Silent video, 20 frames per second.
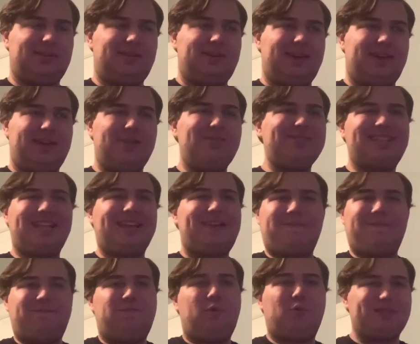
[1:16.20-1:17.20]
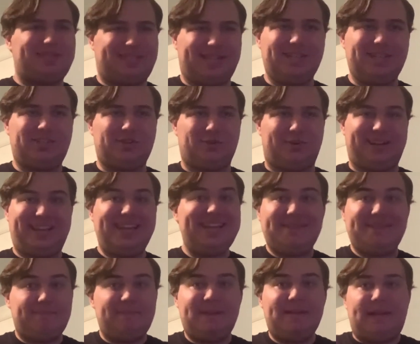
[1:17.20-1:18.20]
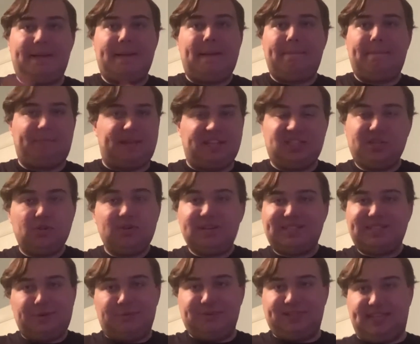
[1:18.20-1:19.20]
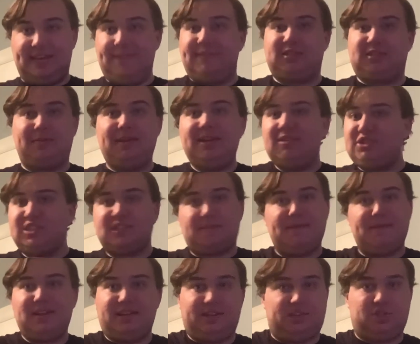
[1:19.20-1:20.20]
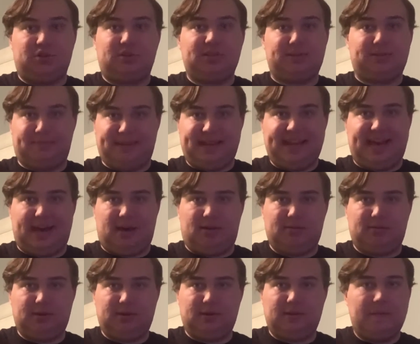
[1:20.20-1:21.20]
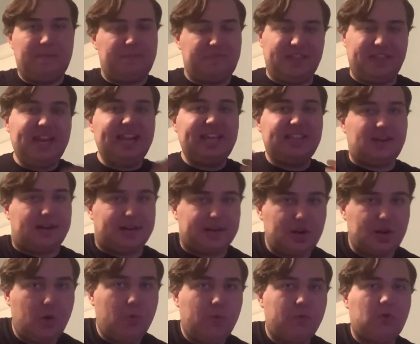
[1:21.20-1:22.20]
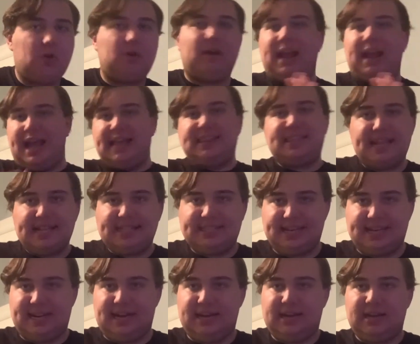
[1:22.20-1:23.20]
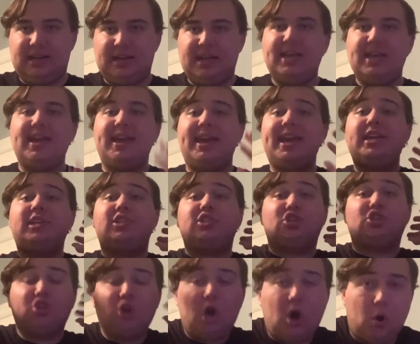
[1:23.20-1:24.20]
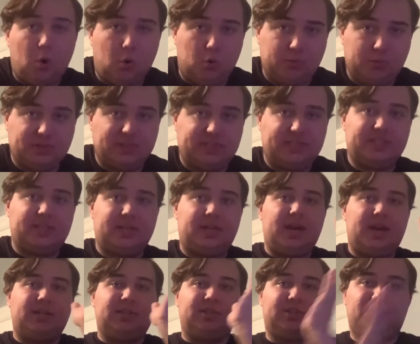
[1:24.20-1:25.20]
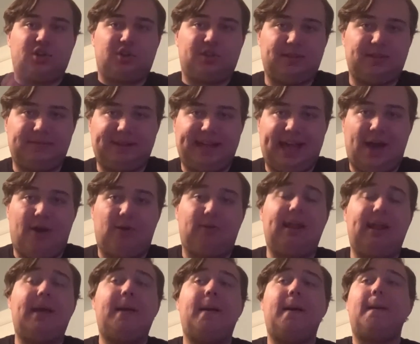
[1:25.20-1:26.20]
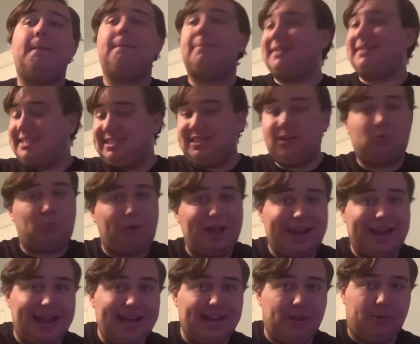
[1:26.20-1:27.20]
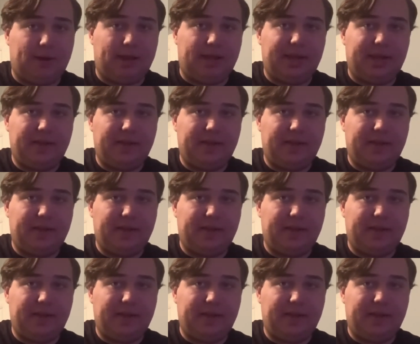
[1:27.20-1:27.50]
He wasn't like forced into it. He, he as soon as he was given to him, he just immediately turned them down. Then he thought it over and then did it. He chose to turn them down, but still went anyway.